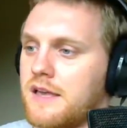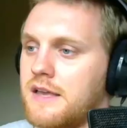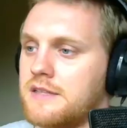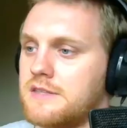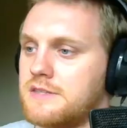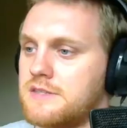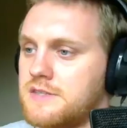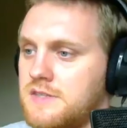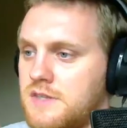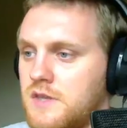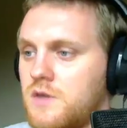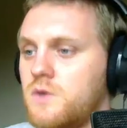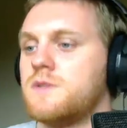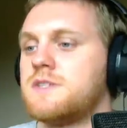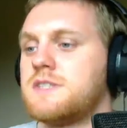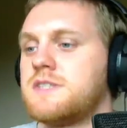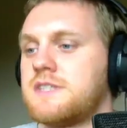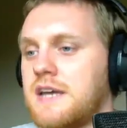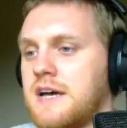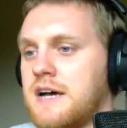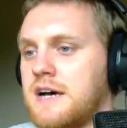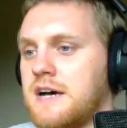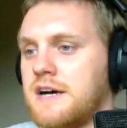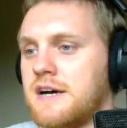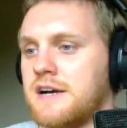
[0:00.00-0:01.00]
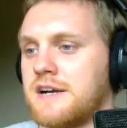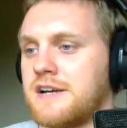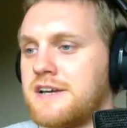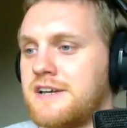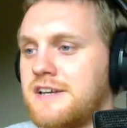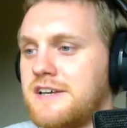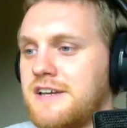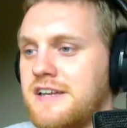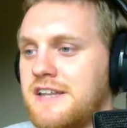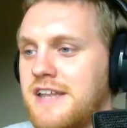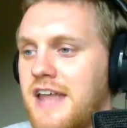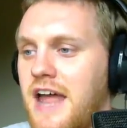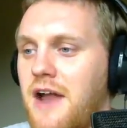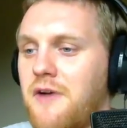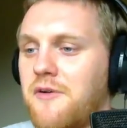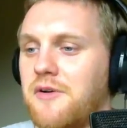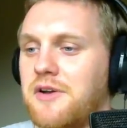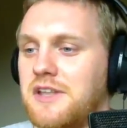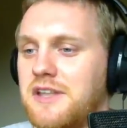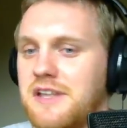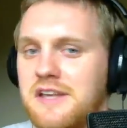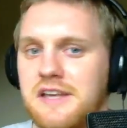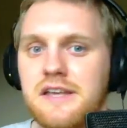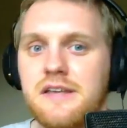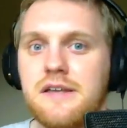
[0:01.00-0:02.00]
it suits Ark
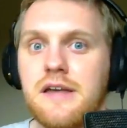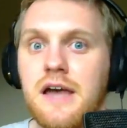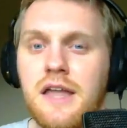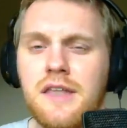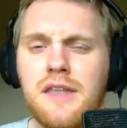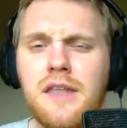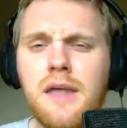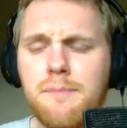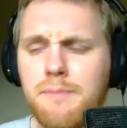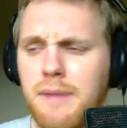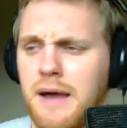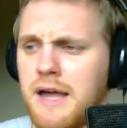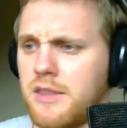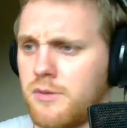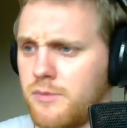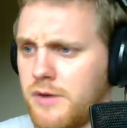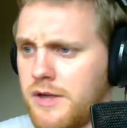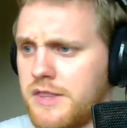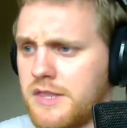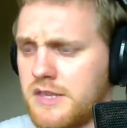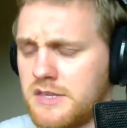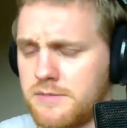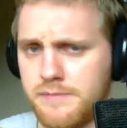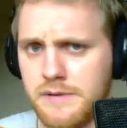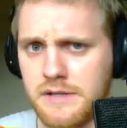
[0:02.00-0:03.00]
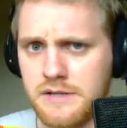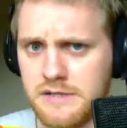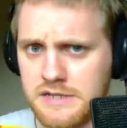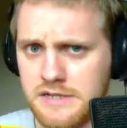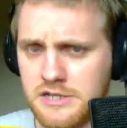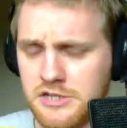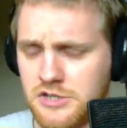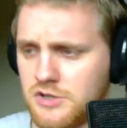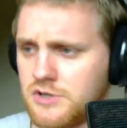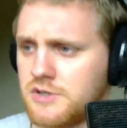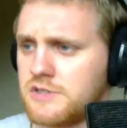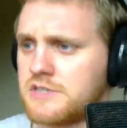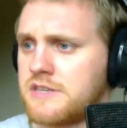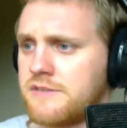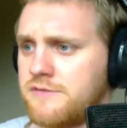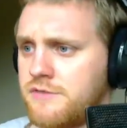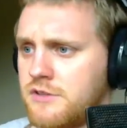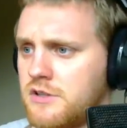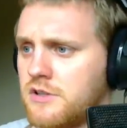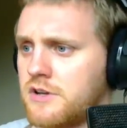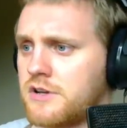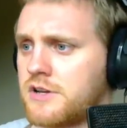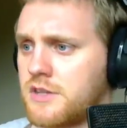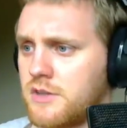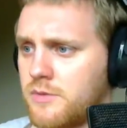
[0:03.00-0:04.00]
inherently. And by the way, this building does. If
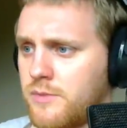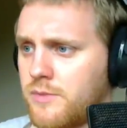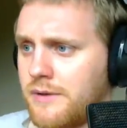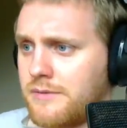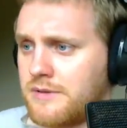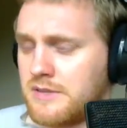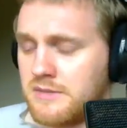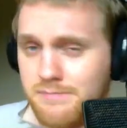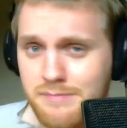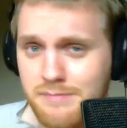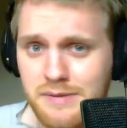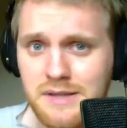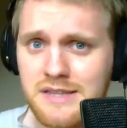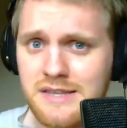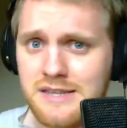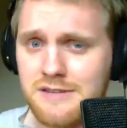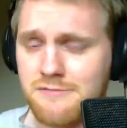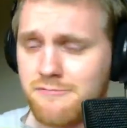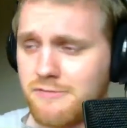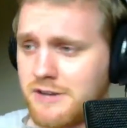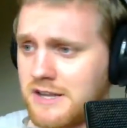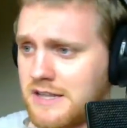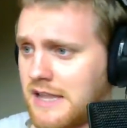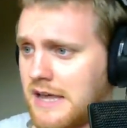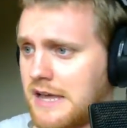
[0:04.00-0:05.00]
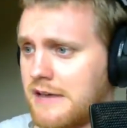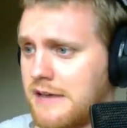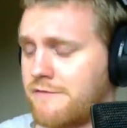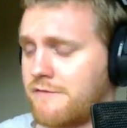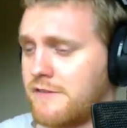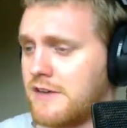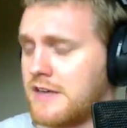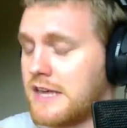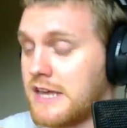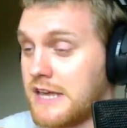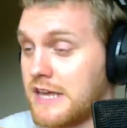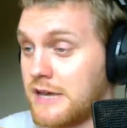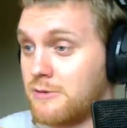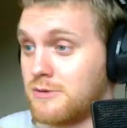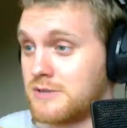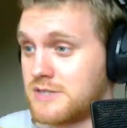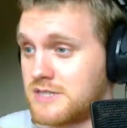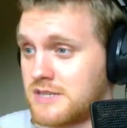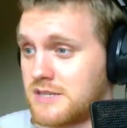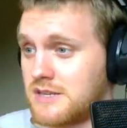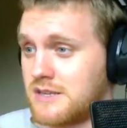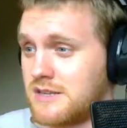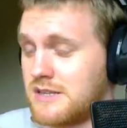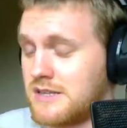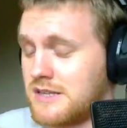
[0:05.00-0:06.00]
you look at the way it was built in real life, it
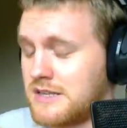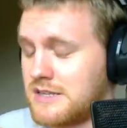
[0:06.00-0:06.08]
was